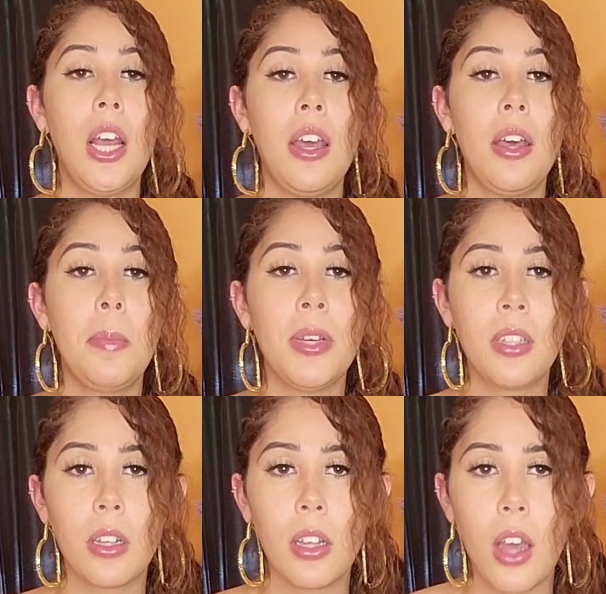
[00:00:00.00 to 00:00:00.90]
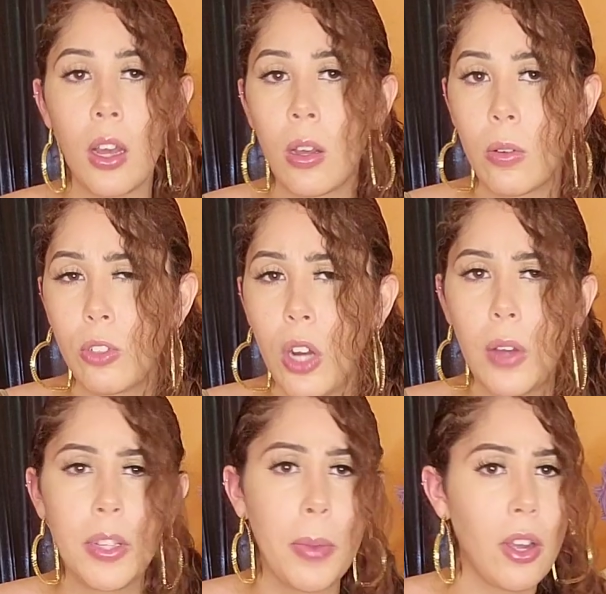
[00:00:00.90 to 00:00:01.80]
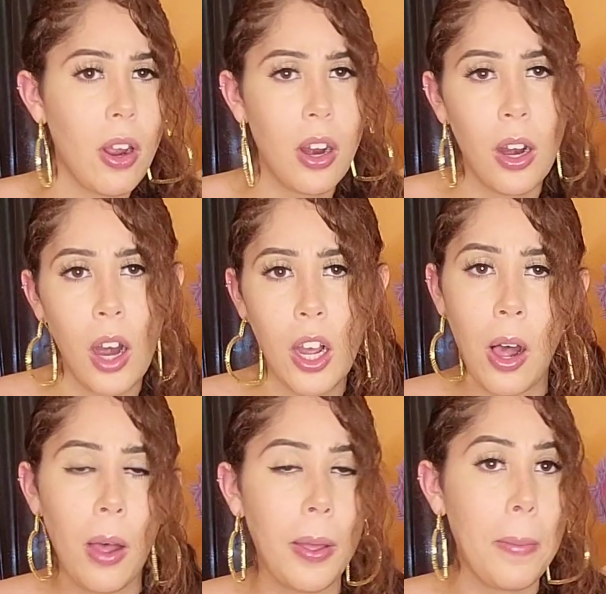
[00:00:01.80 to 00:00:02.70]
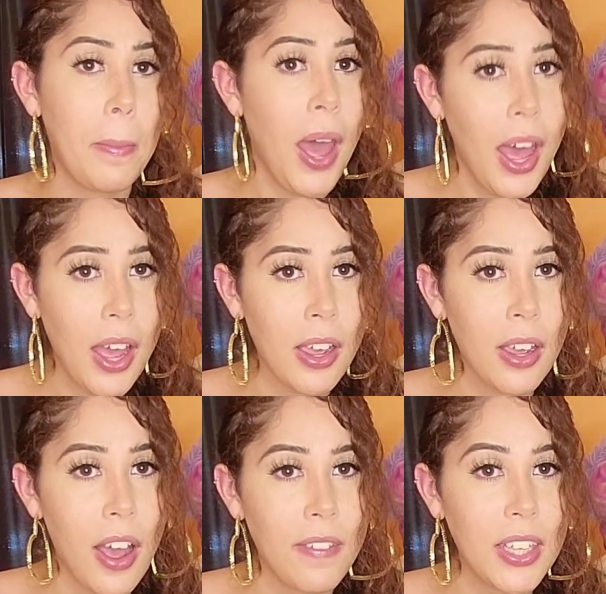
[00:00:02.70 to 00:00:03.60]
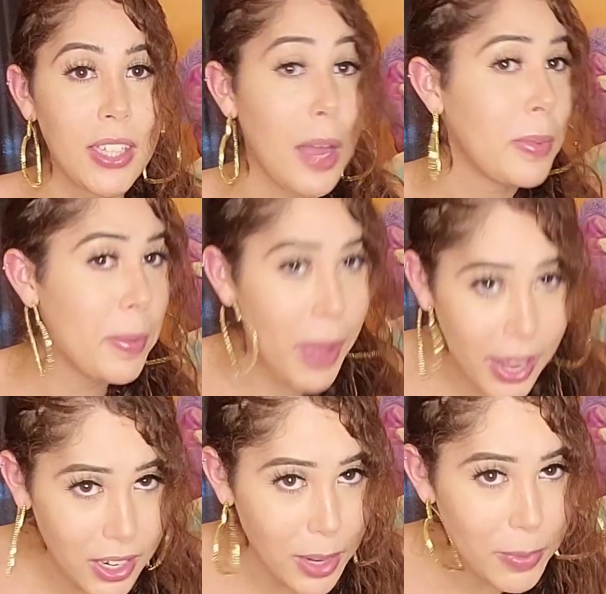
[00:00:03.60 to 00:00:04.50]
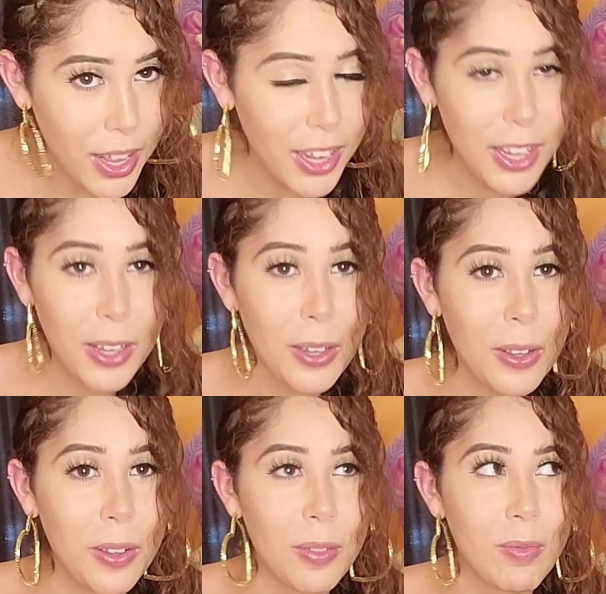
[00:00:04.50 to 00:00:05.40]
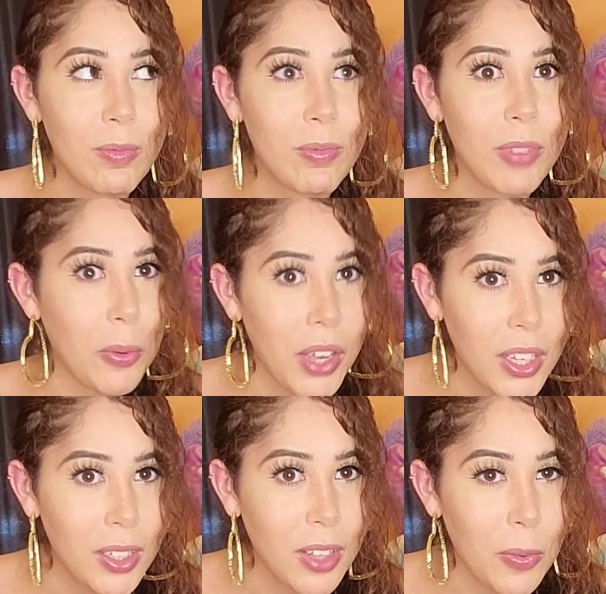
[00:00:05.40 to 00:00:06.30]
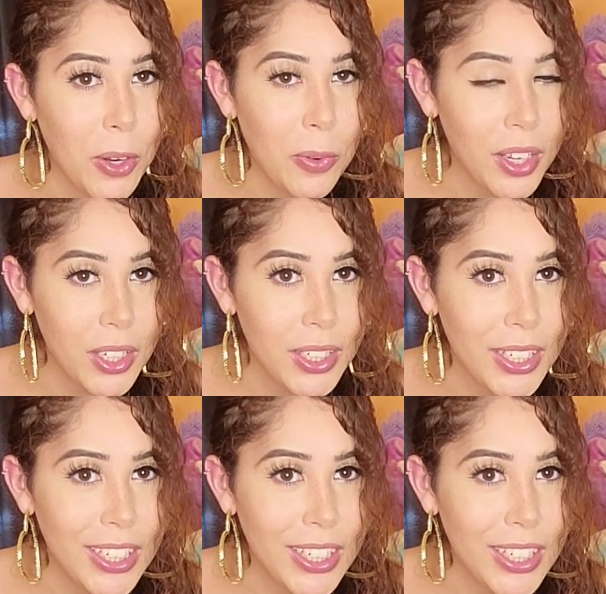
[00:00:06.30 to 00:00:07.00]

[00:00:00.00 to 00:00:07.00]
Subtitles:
And basically I was in my car, I call him back, I FaceTime him back, and I'm like, what? Like, what do you want?